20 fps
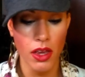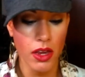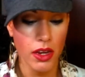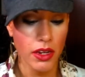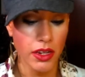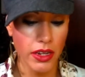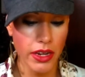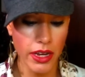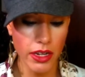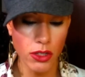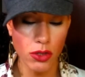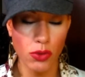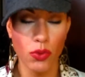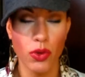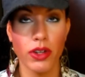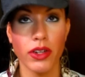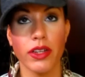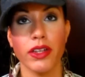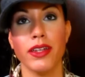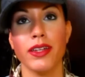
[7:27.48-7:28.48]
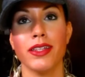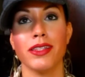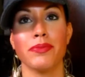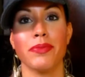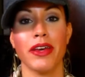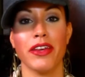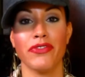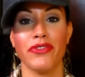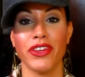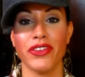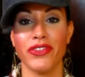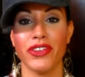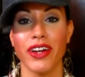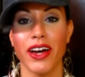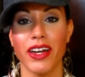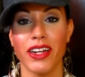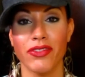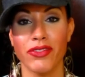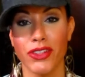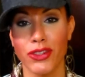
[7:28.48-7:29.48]
Next one is my favorite
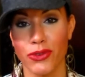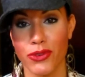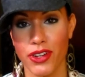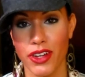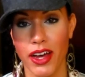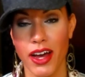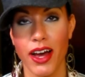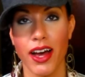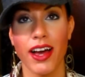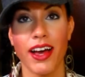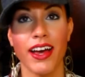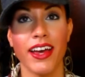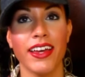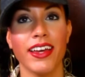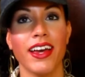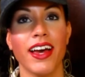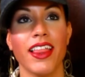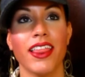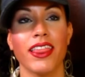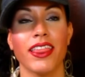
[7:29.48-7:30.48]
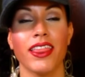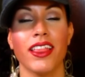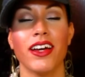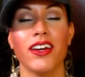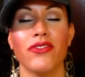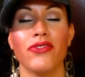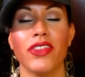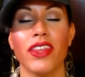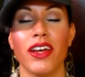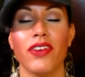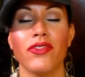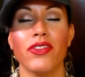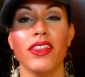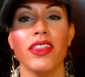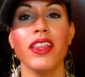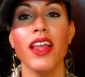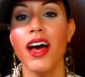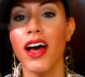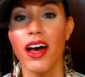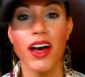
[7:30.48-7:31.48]
out of the three. I love, love,
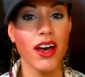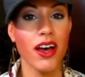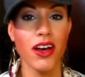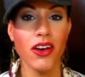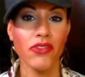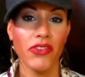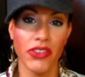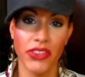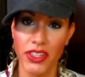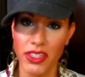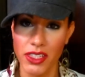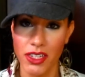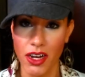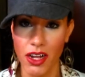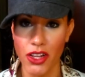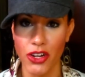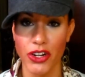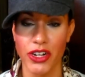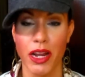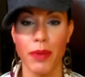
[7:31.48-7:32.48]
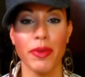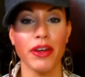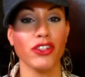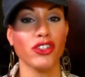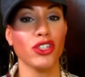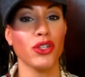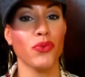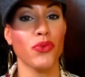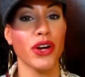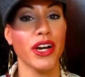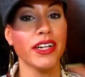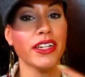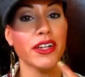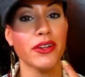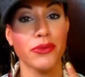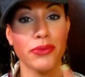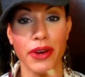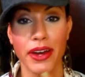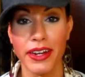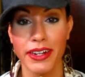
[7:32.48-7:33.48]
love this color, and I'm actually wearing
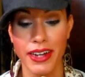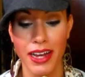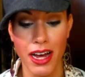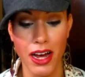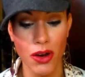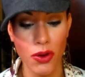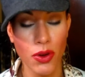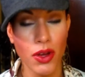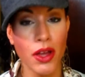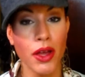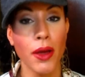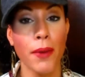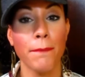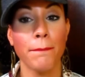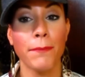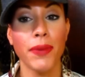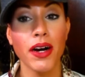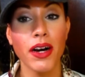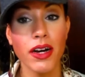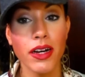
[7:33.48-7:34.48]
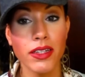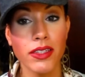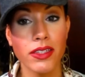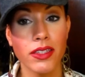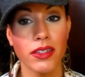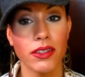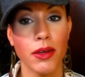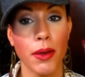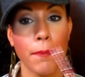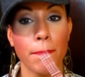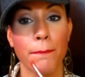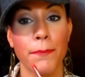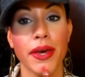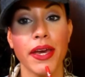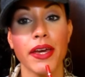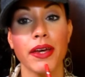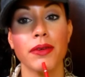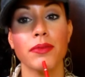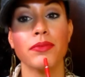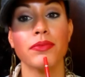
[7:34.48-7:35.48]
it right now, but
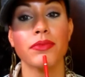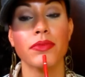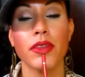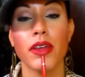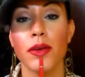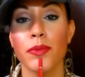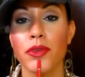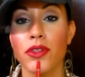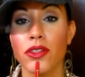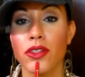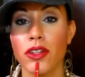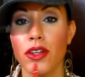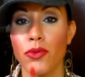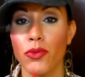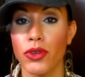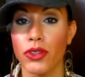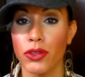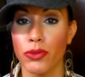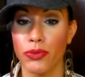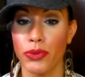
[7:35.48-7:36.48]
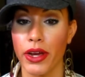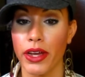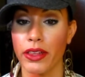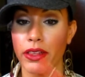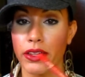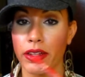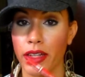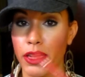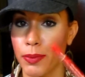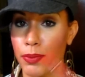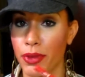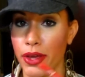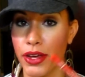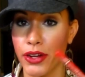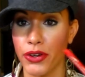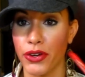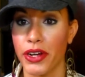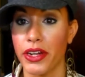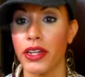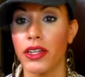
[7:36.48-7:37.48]
bam, I'm using it with the red lip
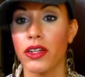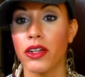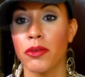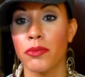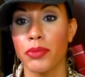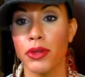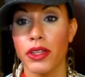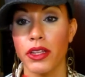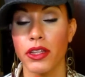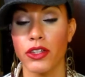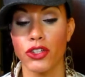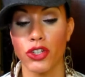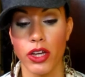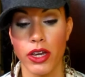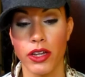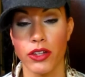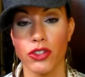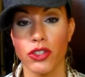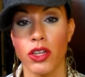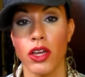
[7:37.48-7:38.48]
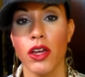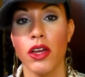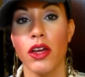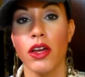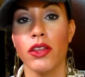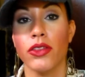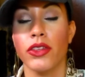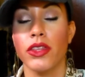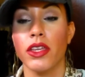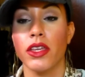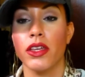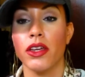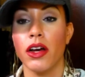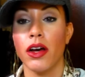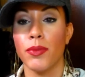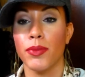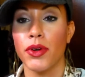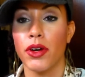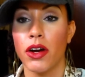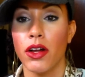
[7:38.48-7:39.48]
liner, and it completely changed the
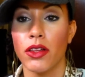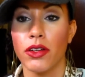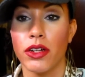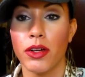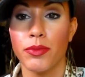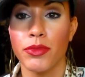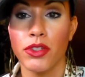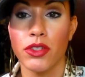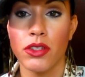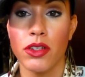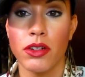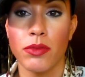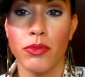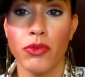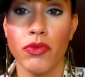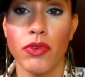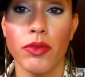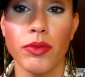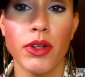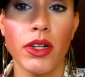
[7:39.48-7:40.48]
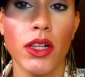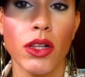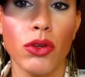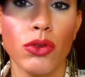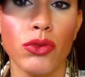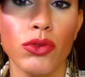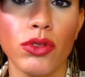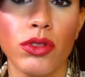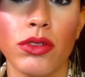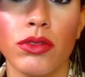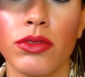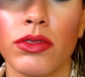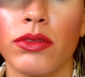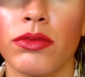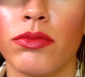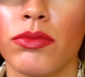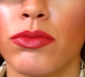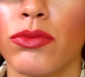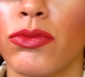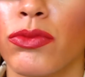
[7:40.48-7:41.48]
color. And I'm just gonna move up close.
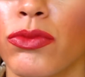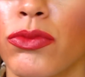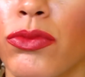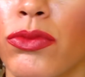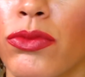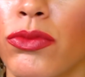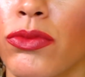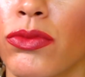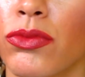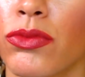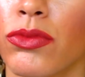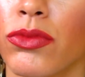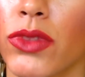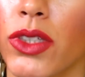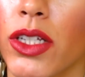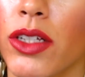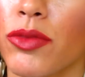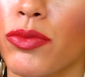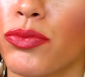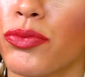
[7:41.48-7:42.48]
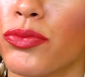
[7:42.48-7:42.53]
See?